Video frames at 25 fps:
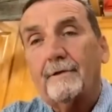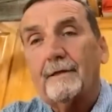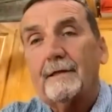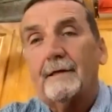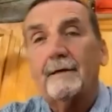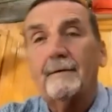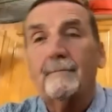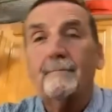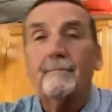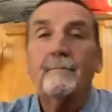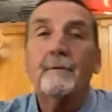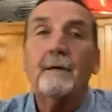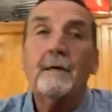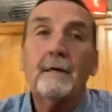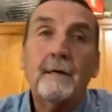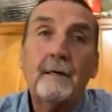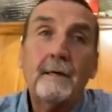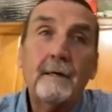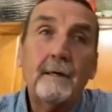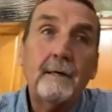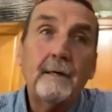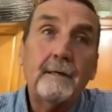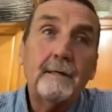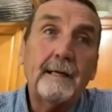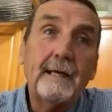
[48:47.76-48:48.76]
them,
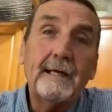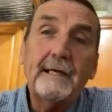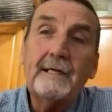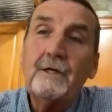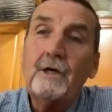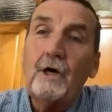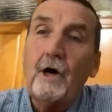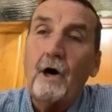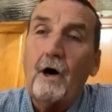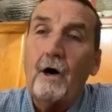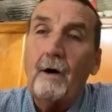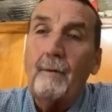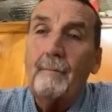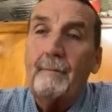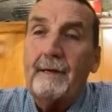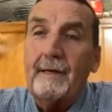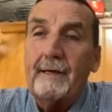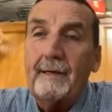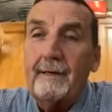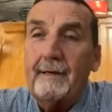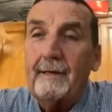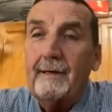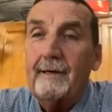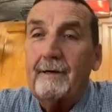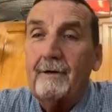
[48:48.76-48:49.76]
they'd call
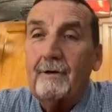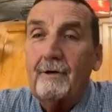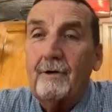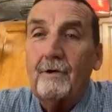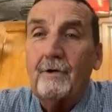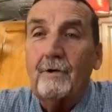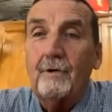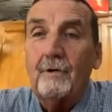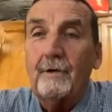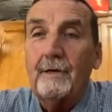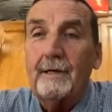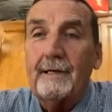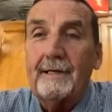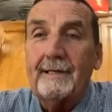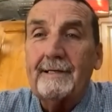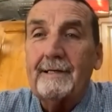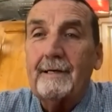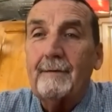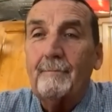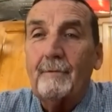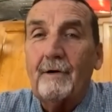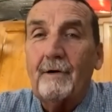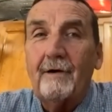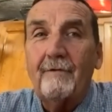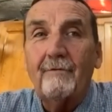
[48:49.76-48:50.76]
me uh, or they'd
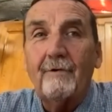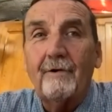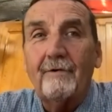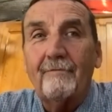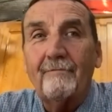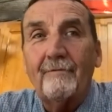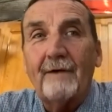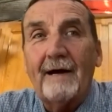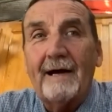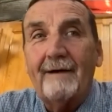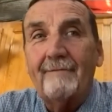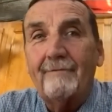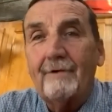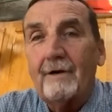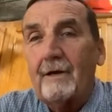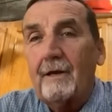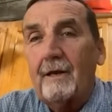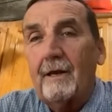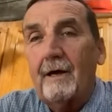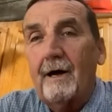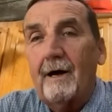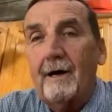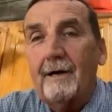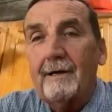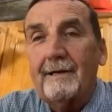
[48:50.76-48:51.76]
come over at five
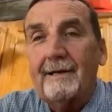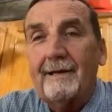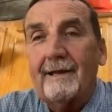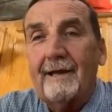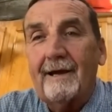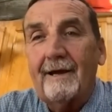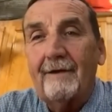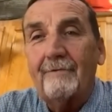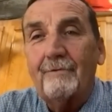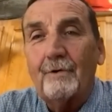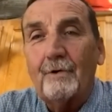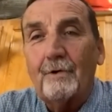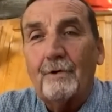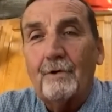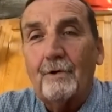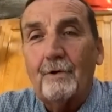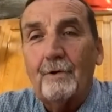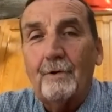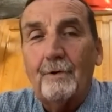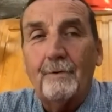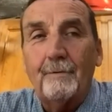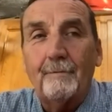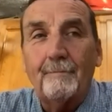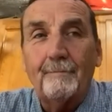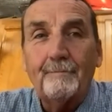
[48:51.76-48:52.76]
o'clock in the
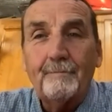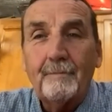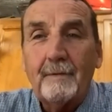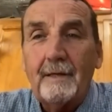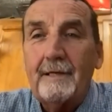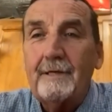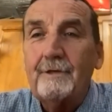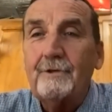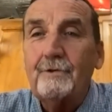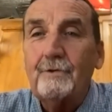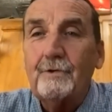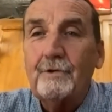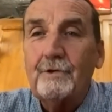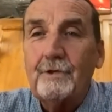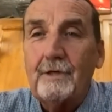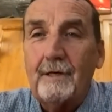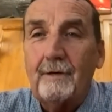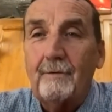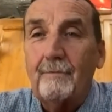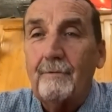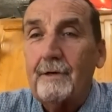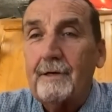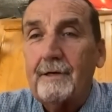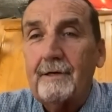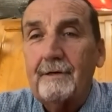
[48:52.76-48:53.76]
afternoon. History
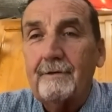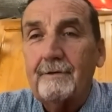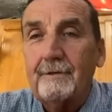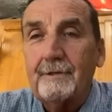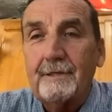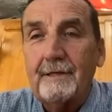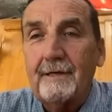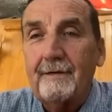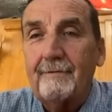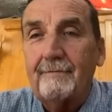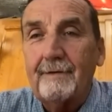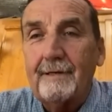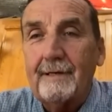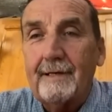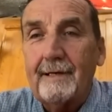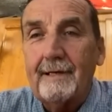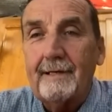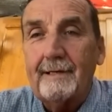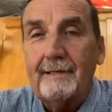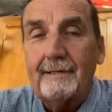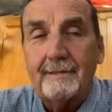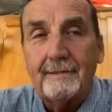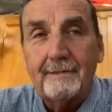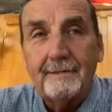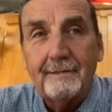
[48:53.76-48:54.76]
Channel, we're here seven
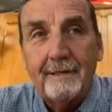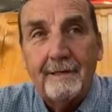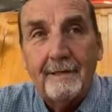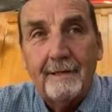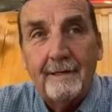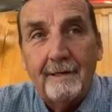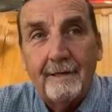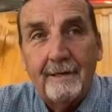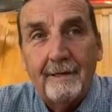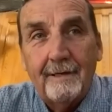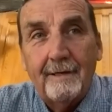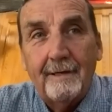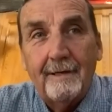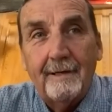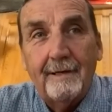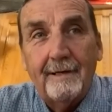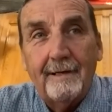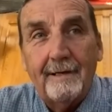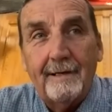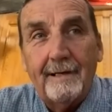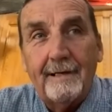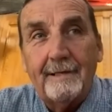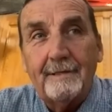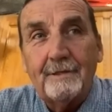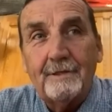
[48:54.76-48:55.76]
days.
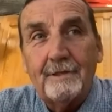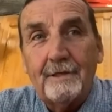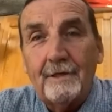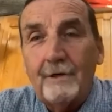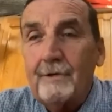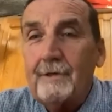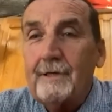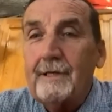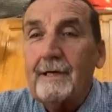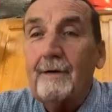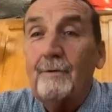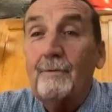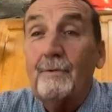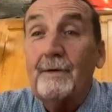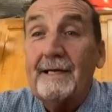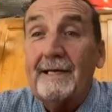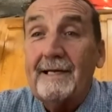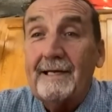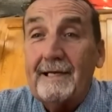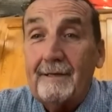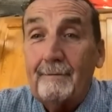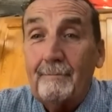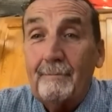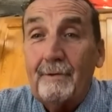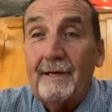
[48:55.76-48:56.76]
And I'd say, okay, we
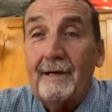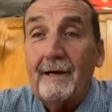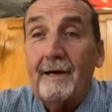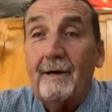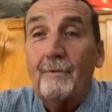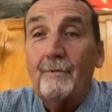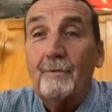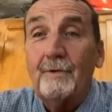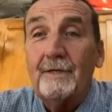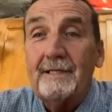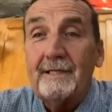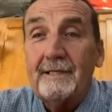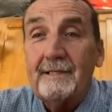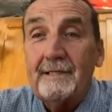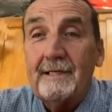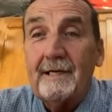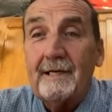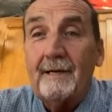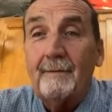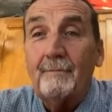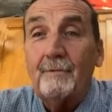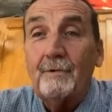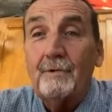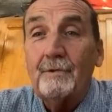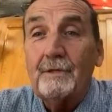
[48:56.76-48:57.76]
need to be out with the
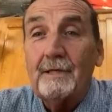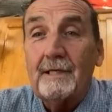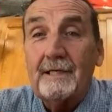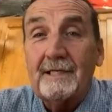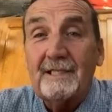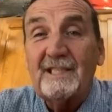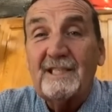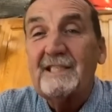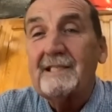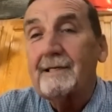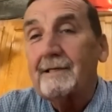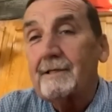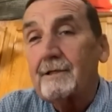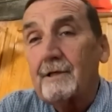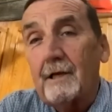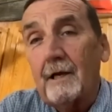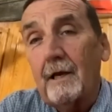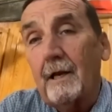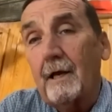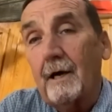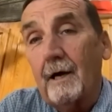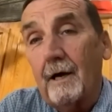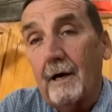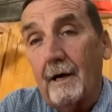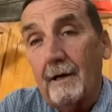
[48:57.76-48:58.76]
cameras at six
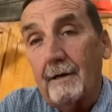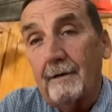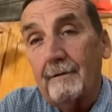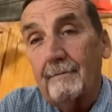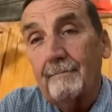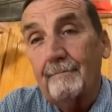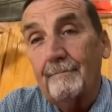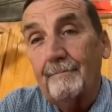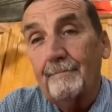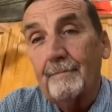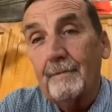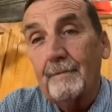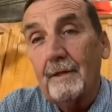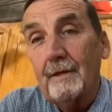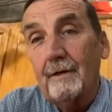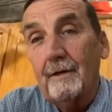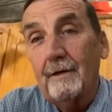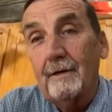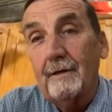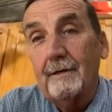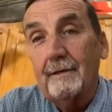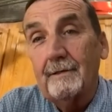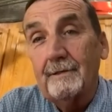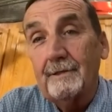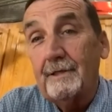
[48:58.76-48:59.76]
o'clock
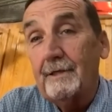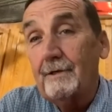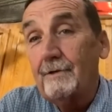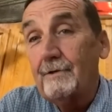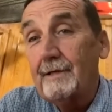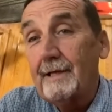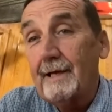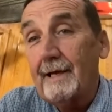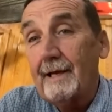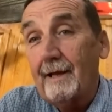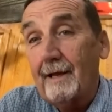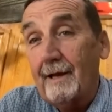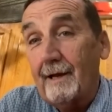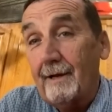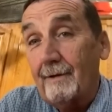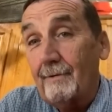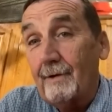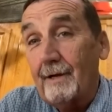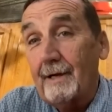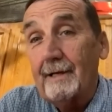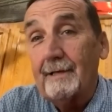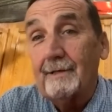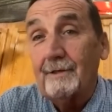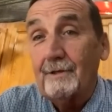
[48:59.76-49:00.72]
still daylight, right?